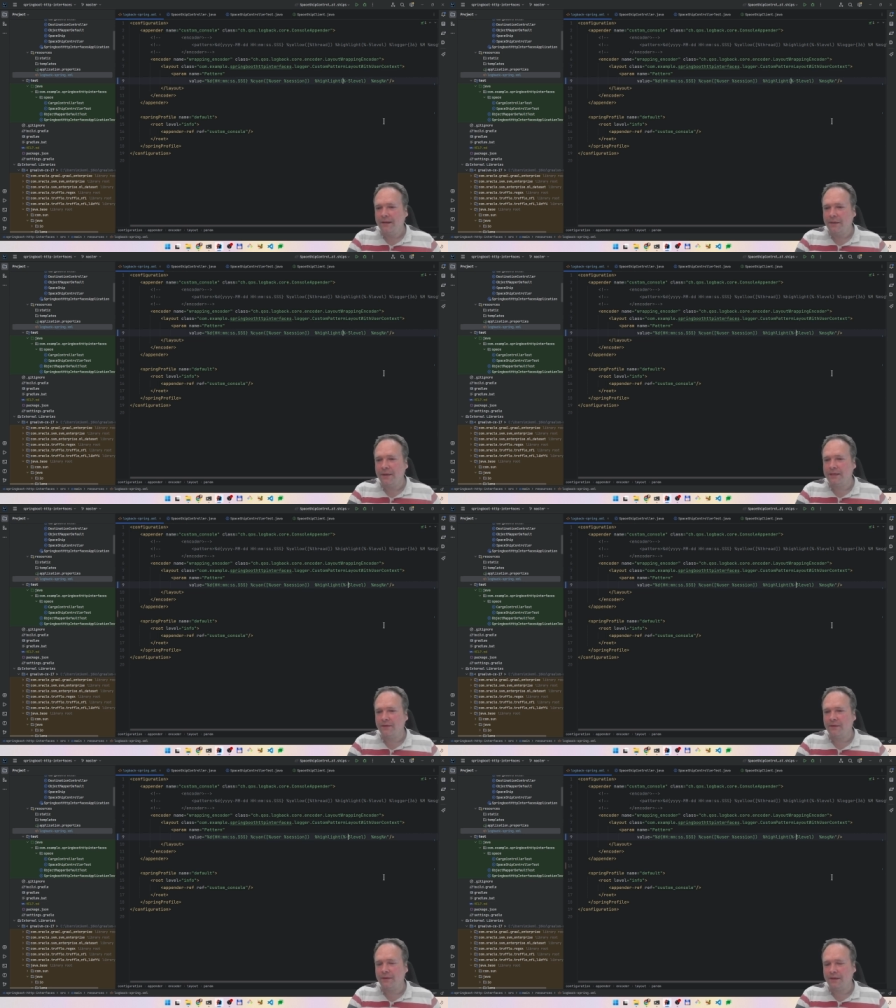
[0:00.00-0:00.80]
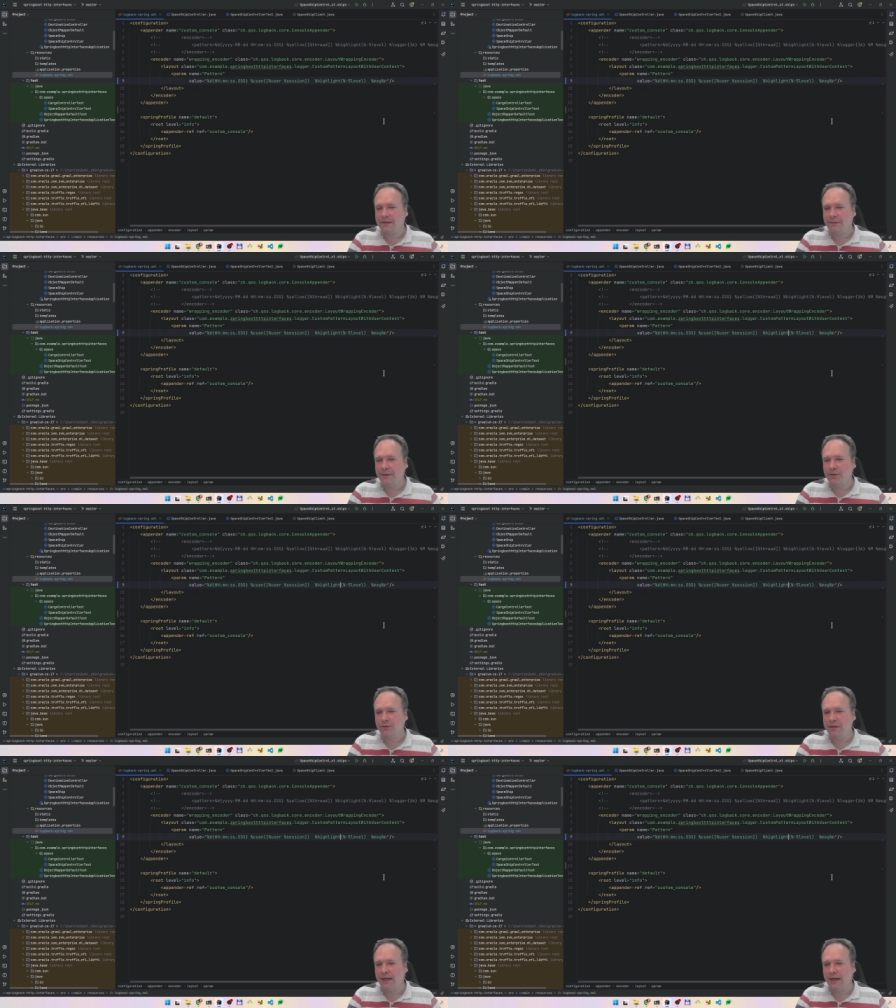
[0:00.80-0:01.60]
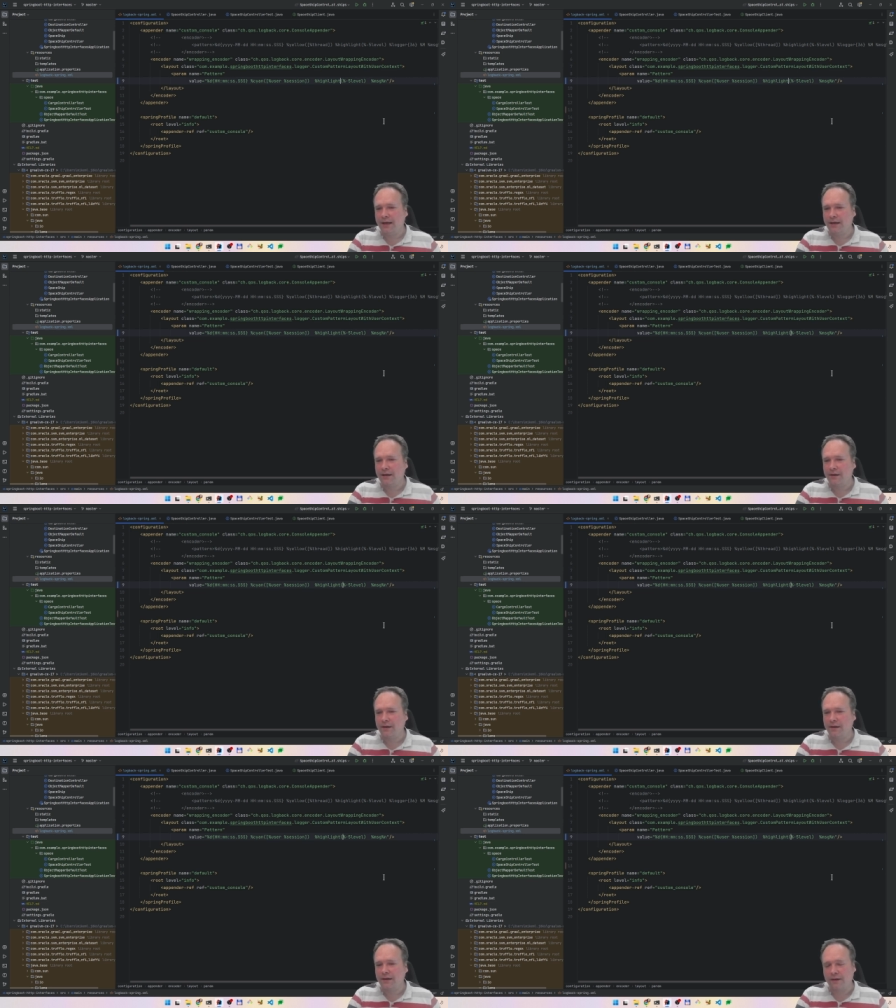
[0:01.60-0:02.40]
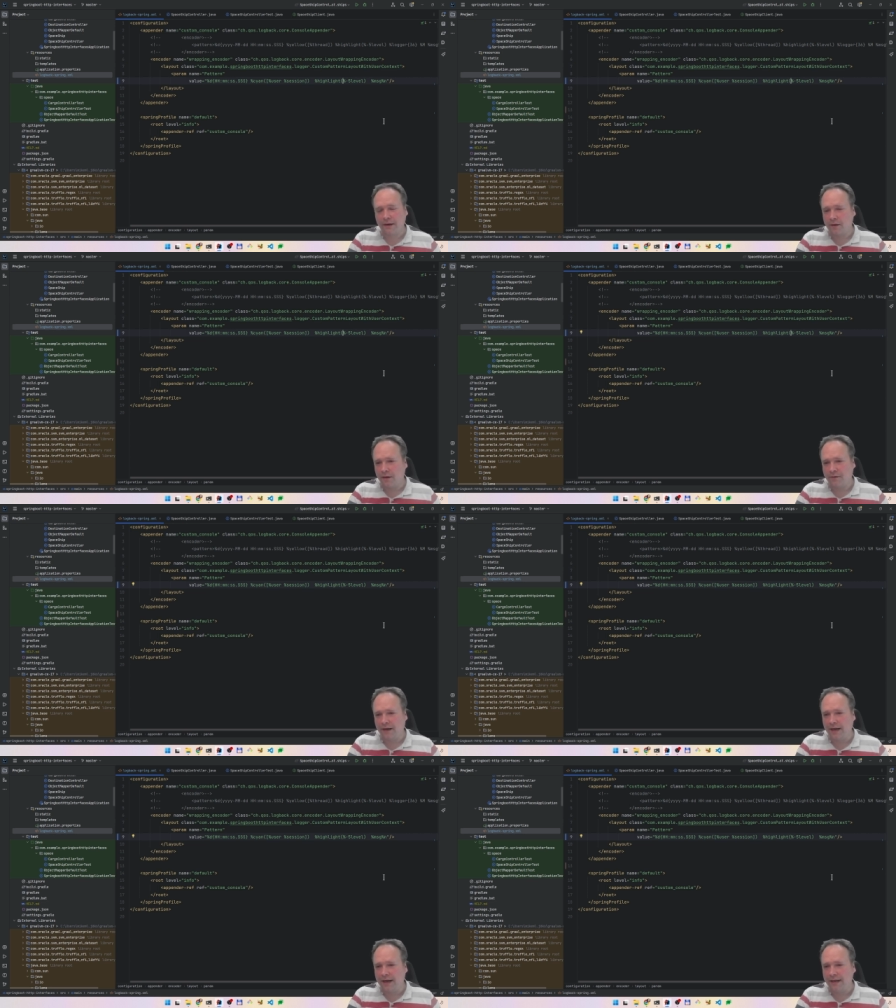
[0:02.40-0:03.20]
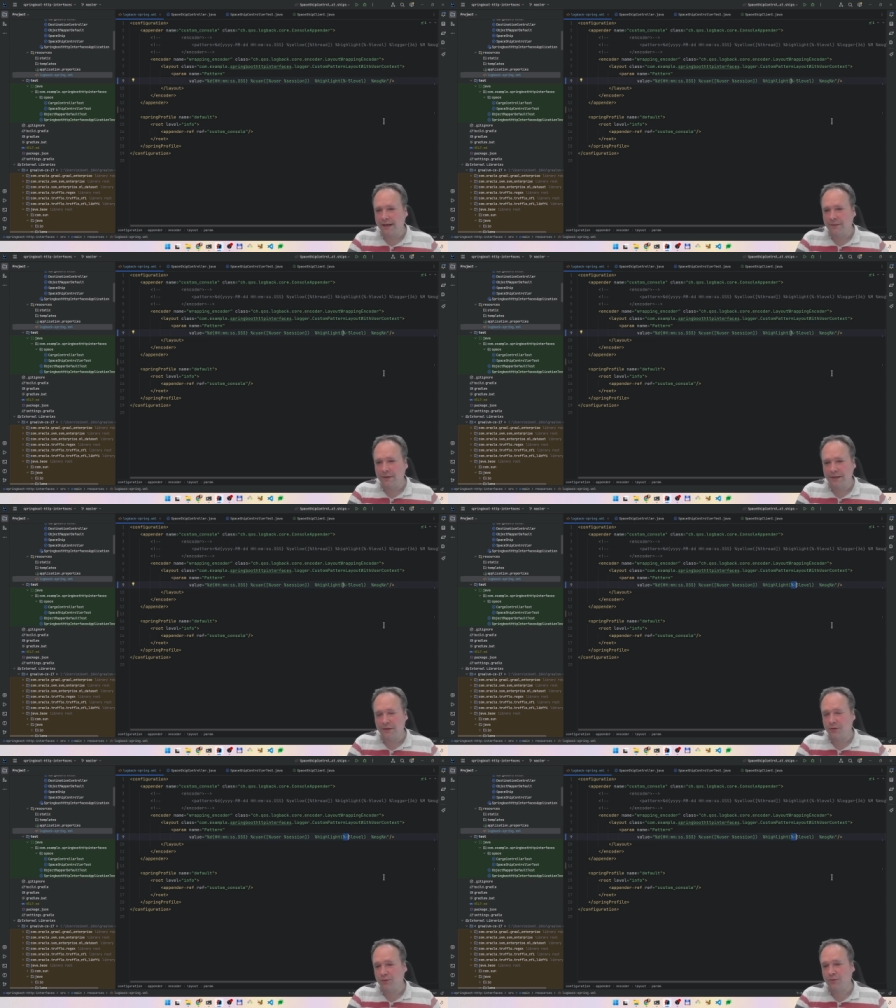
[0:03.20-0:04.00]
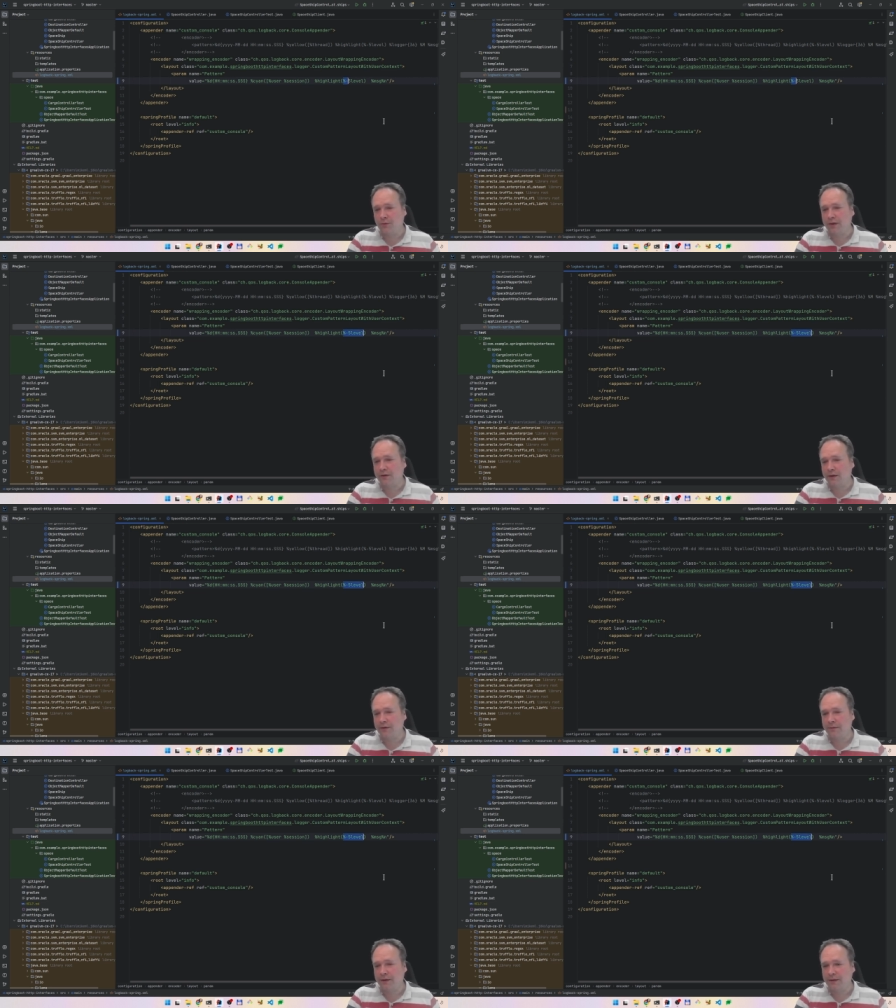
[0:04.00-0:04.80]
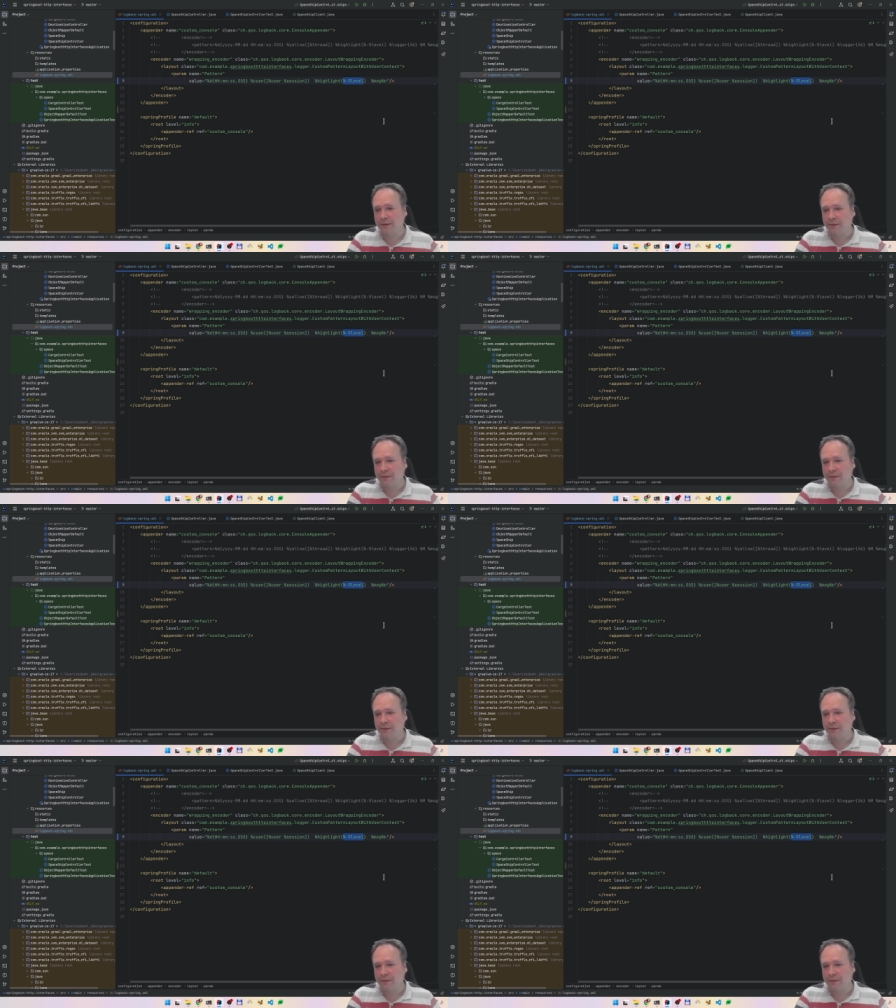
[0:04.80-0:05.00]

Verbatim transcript: That means it will just choose a highlight uh, a color for highlighting. It will actually choose a color uh,